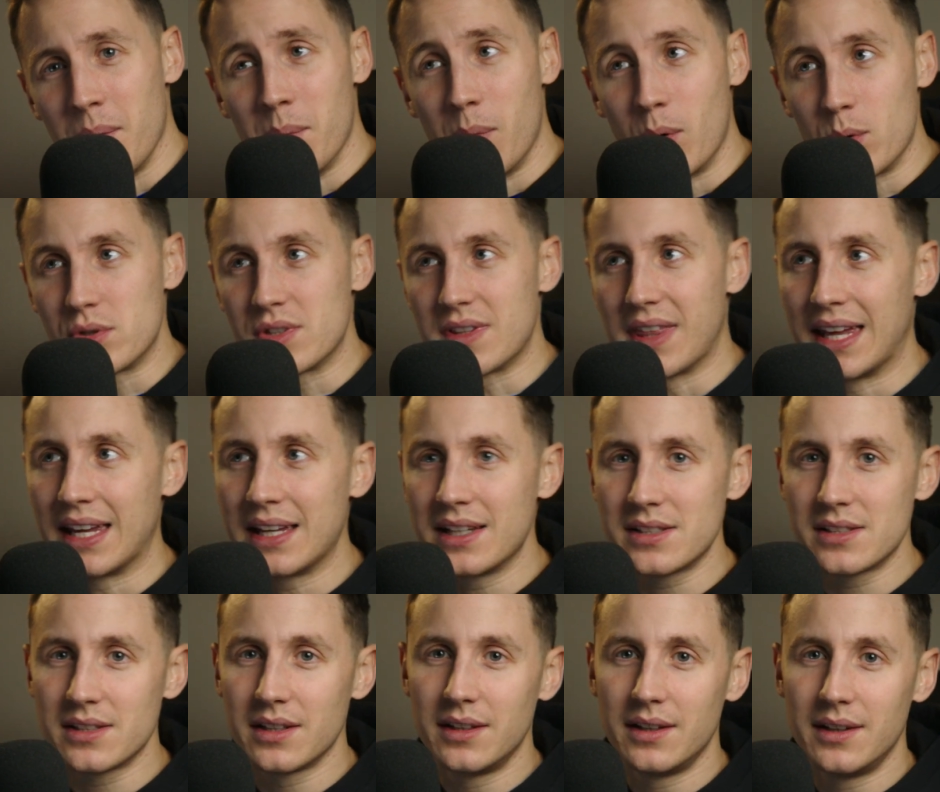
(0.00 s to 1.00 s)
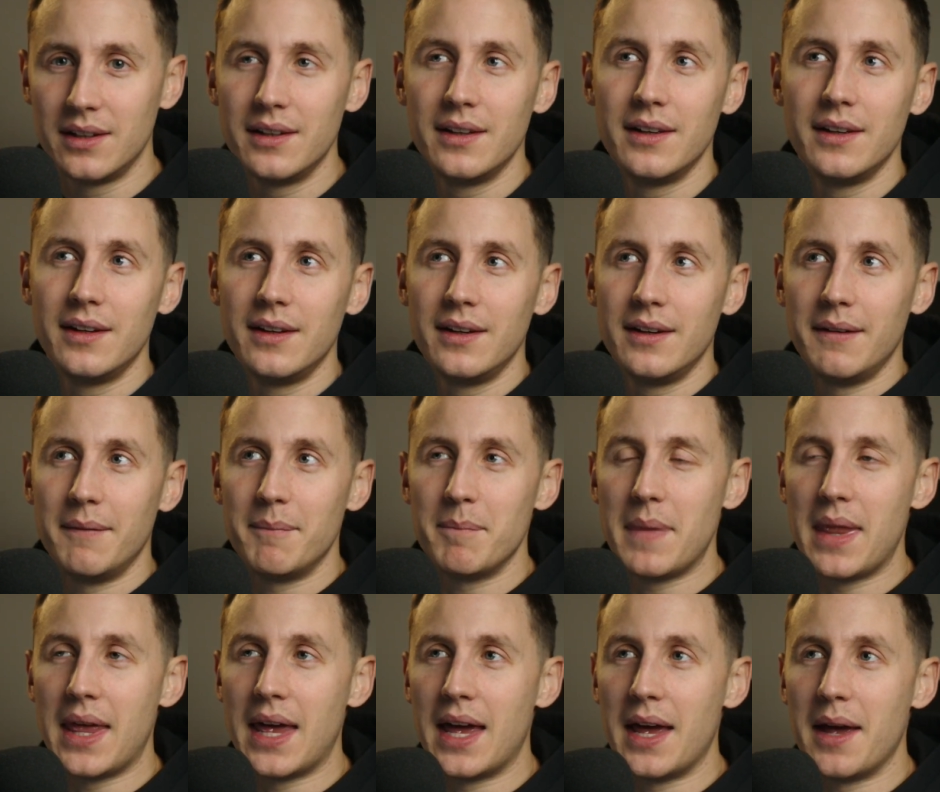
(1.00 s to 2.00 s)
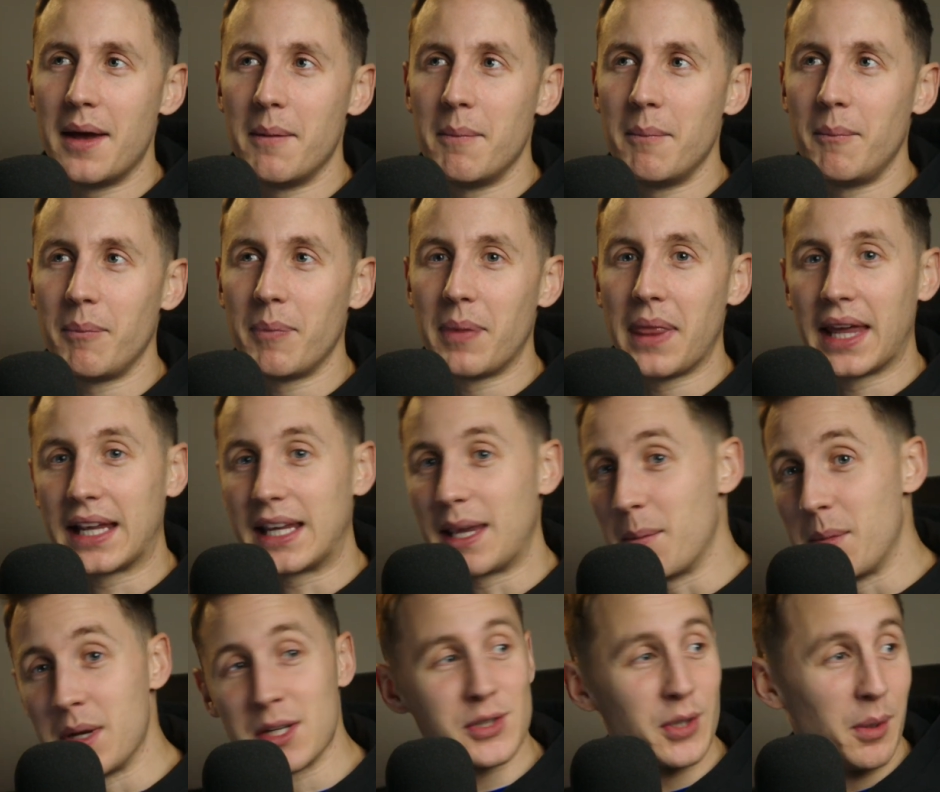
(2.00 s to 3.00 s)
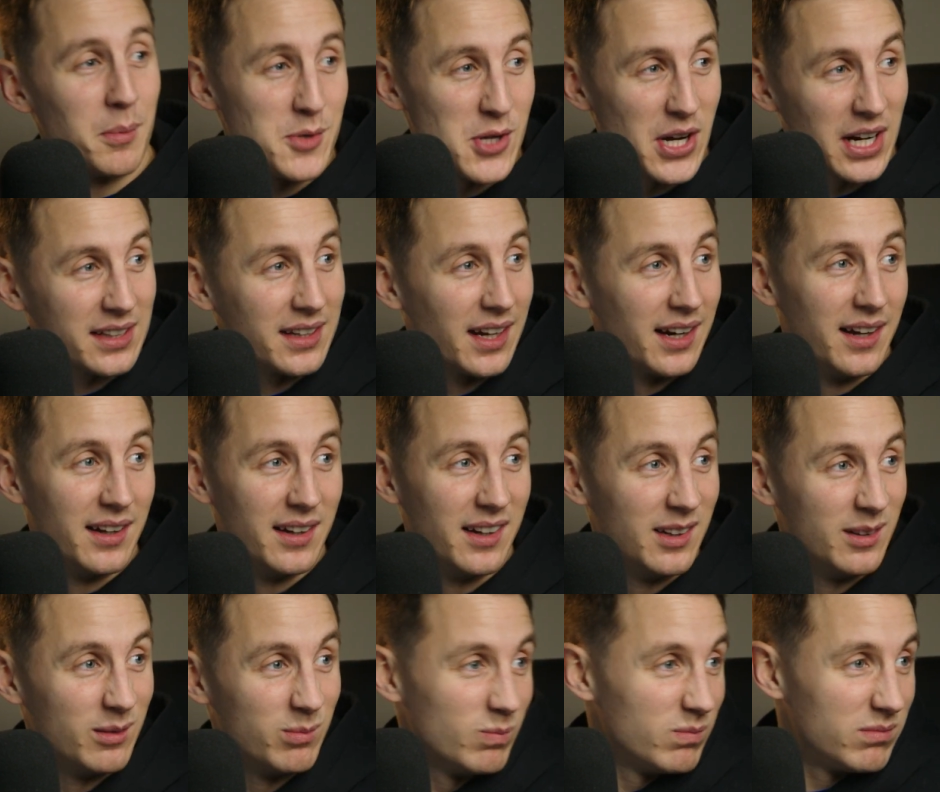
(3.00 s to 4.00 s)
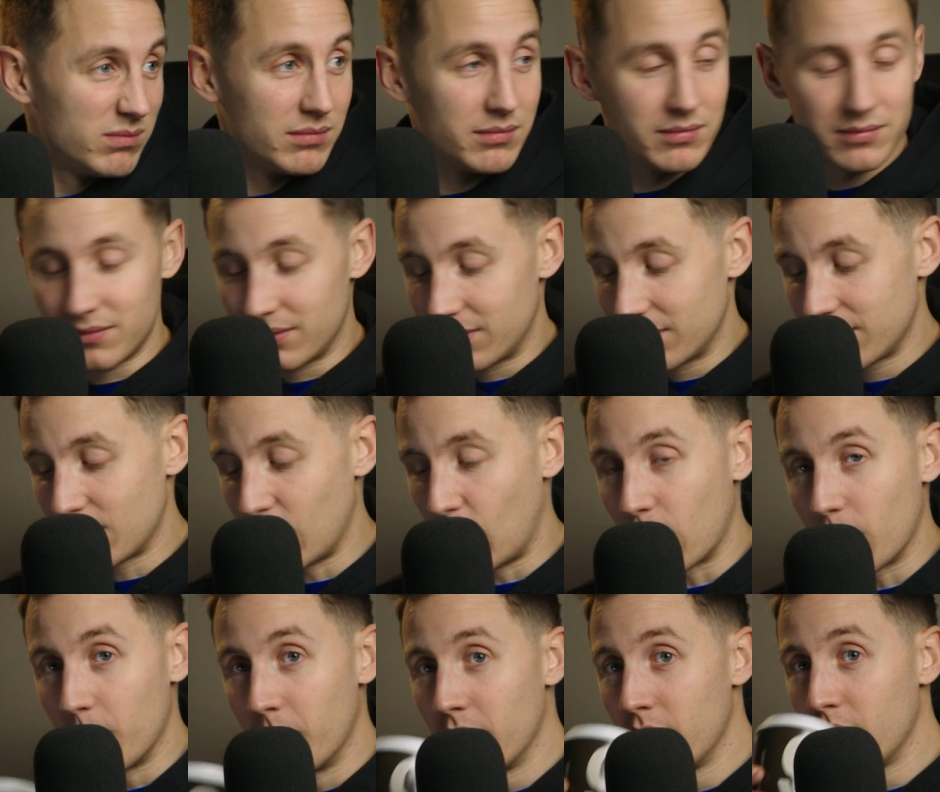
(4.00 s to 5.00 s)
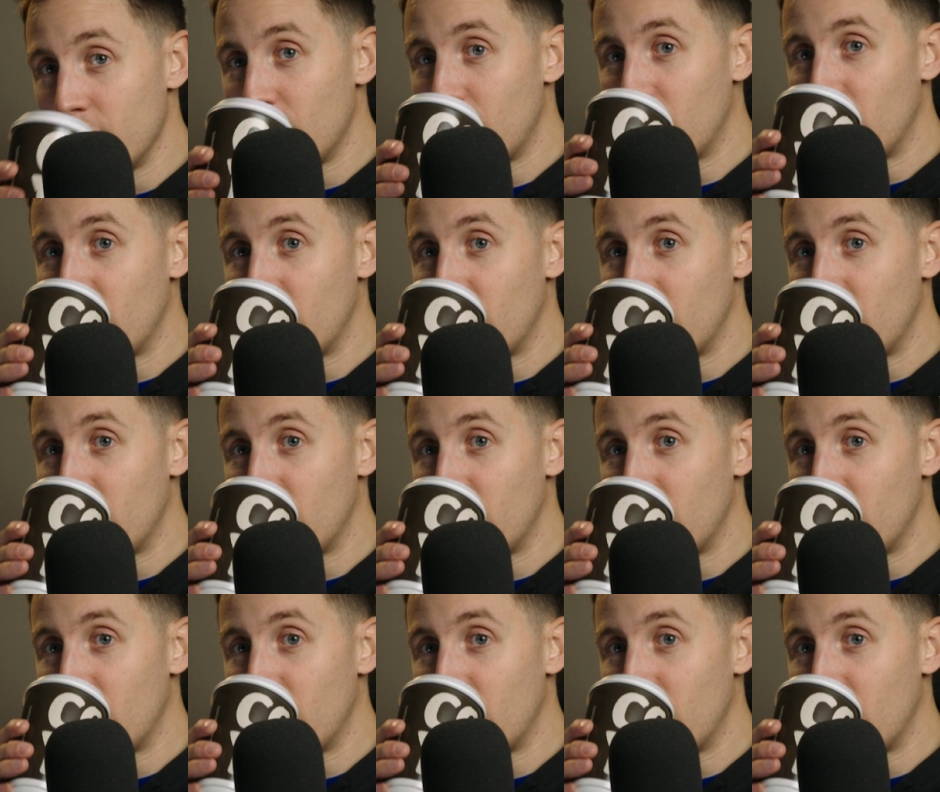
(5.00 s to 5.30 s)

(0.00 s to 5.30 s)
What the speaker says: most things. Like give me a subject and I'll talk about it.